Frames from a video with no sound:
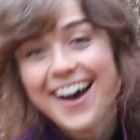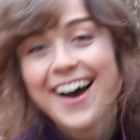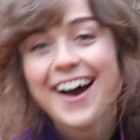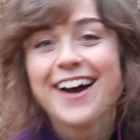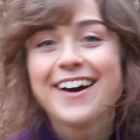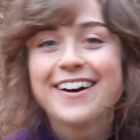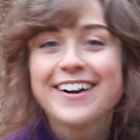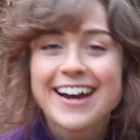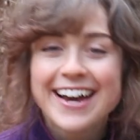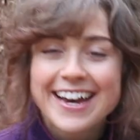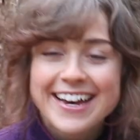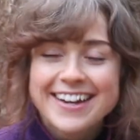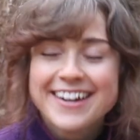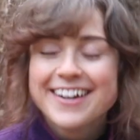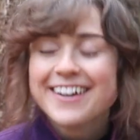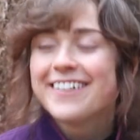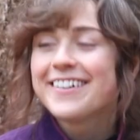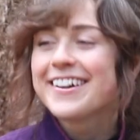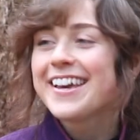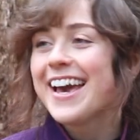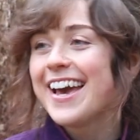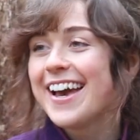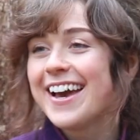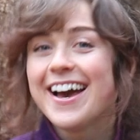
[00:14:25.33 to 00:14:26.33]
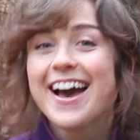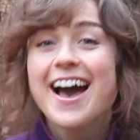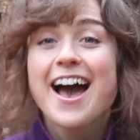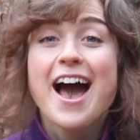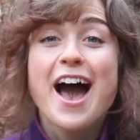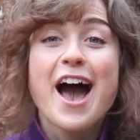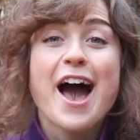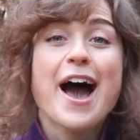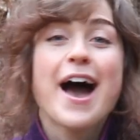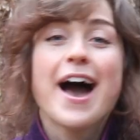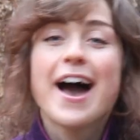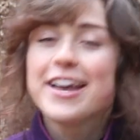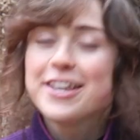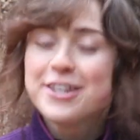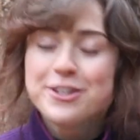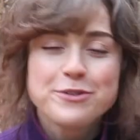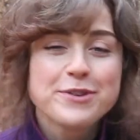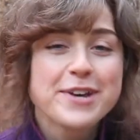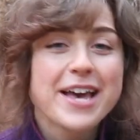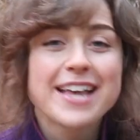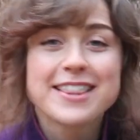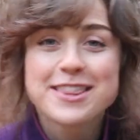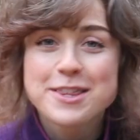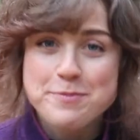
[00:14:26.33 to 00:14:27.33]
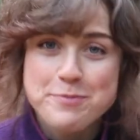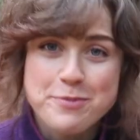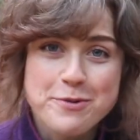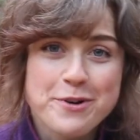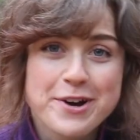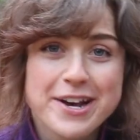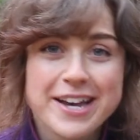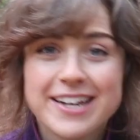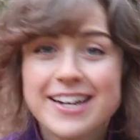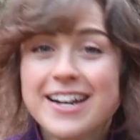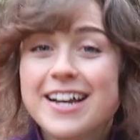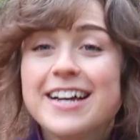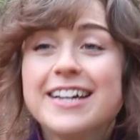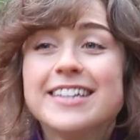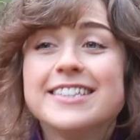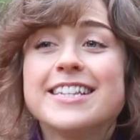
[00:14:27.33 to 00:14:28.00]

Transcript: All right, okay. You get the point.